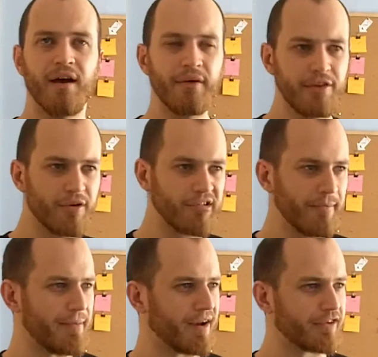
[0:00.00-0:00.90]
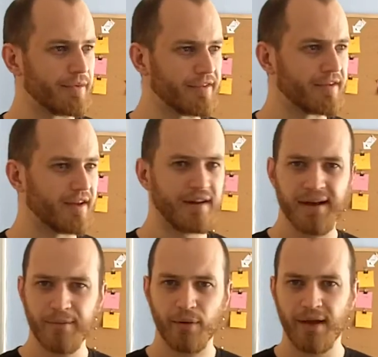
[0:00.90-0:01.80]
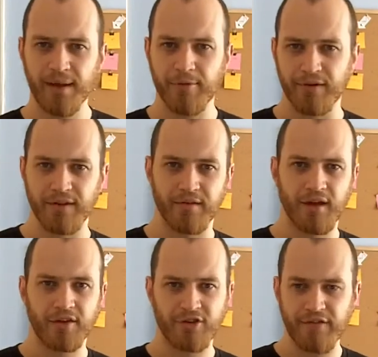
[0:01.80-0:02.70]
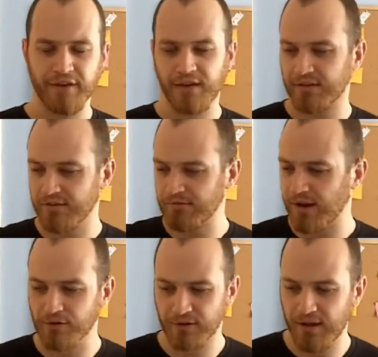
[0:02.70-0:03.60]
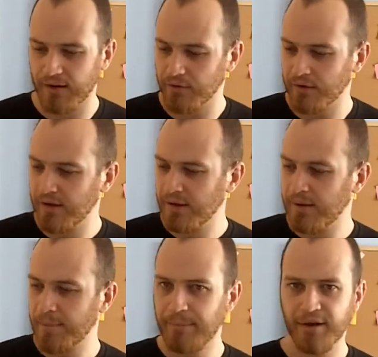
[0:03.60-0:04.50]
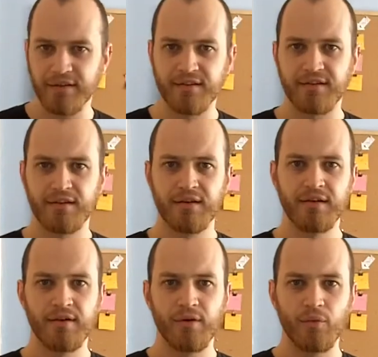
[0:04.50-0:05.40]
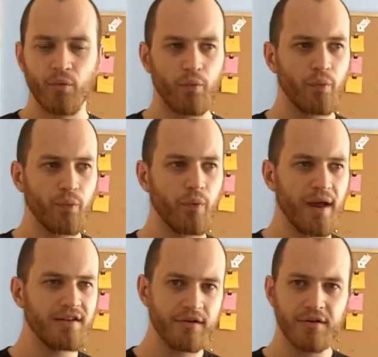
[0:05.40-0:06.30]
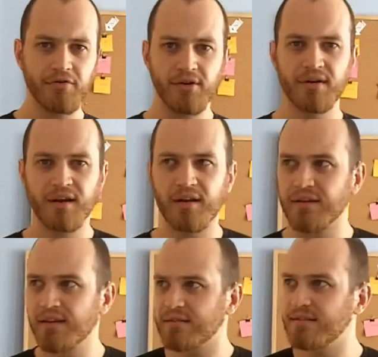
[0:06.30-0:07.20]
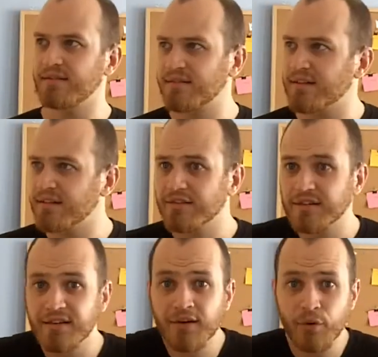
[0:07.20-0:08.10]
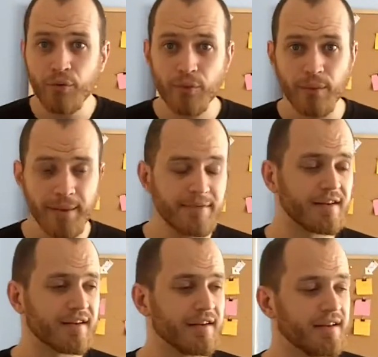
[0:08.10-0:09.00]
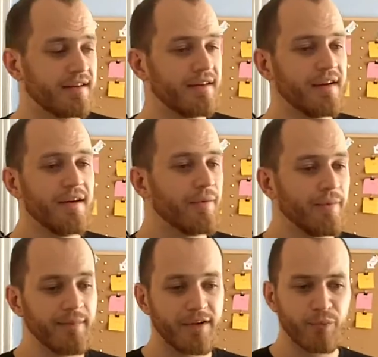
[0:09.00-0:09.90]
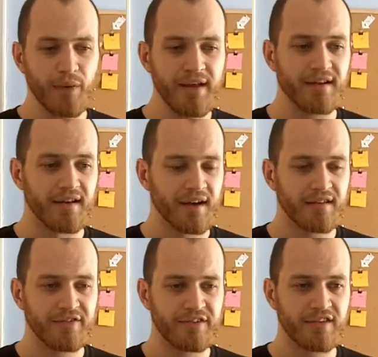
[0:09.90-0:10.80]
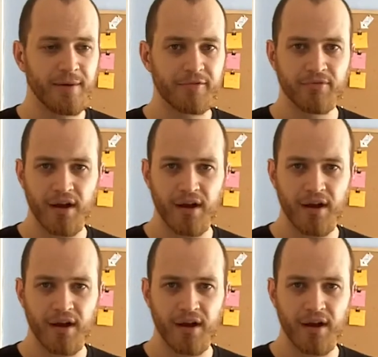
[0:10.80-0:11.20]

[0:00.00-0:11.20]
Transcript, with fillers: I went through a grumpy patch with the site, and now I'm quite happy with it. Our traffic is at record low, but we're doing. It's, it's a cool website, and it's weird. I've stopped.